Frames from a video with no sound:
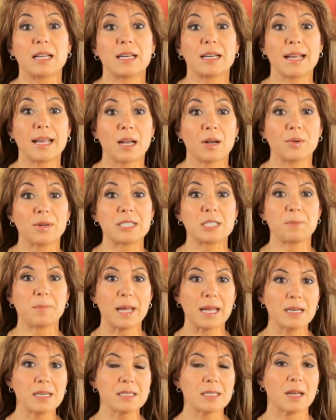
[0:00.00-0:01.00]
Now, it
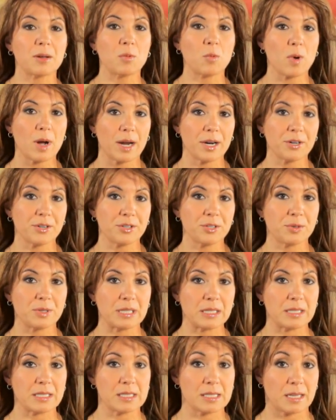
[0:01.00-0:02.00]
depends on why you're
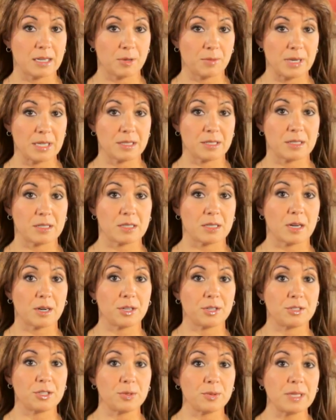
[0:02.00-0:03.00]
doing these leg raises. Are
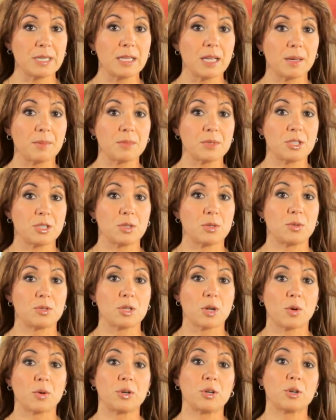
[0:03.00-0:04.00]
you doing them to
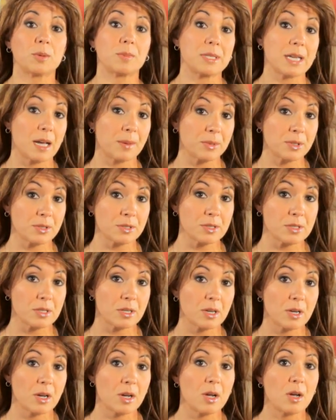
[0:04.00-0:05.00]
tone your abdominals,
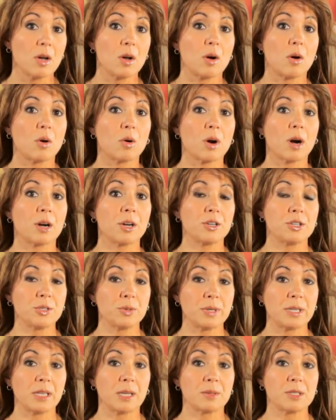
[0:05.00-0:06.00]
or are you
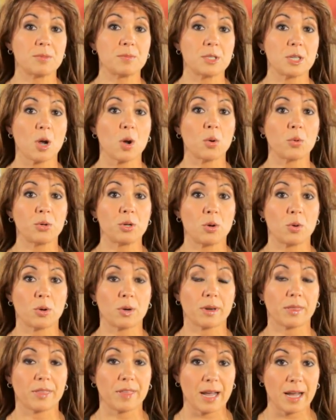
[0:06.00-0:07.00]
doing them to tone
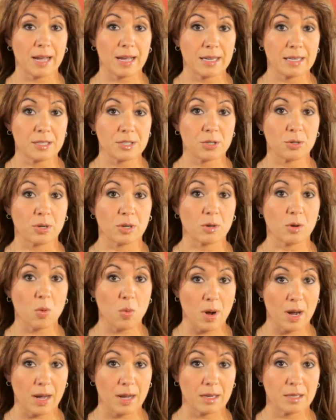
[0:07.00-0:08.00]
your thighs, your
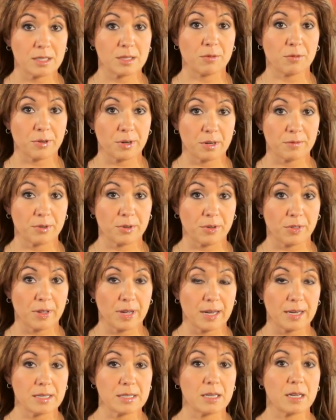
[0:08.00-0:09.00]
quads, the front of your
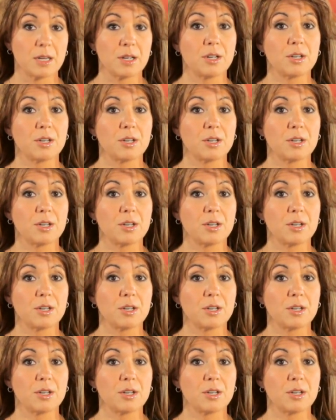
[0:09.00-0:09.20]
thighs?